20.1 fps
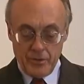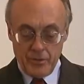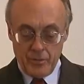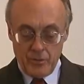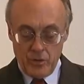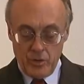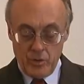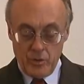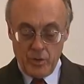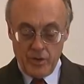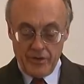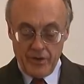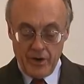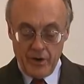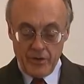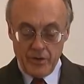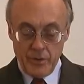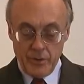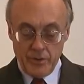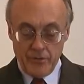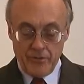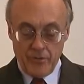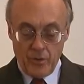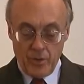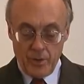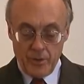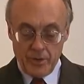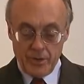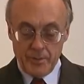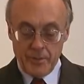the room with air
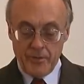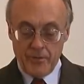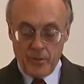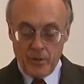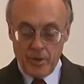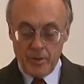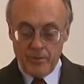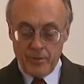uniformly before